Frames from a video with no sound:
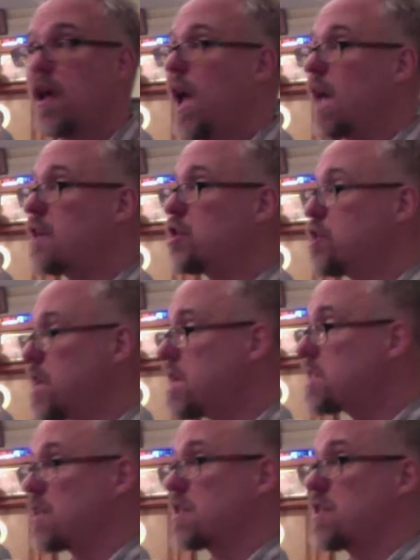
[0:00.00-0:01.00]
And
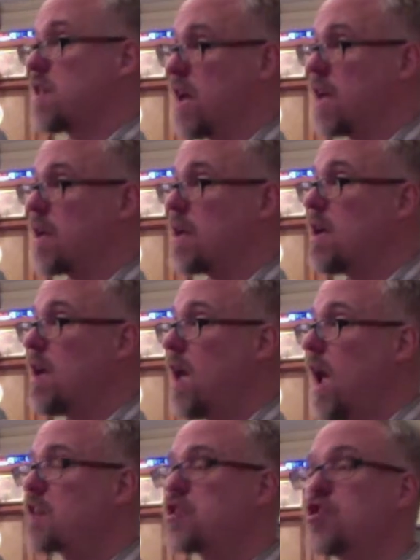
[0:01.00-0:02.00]
Jesus then
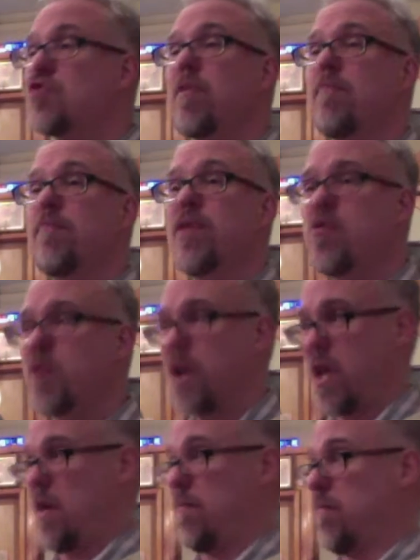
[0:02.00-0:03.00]
has to rebuke
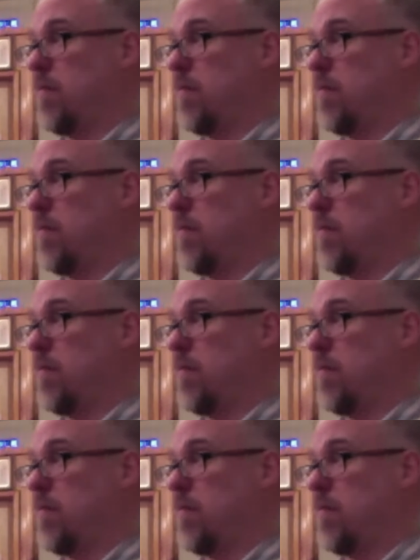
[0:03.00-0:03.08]
him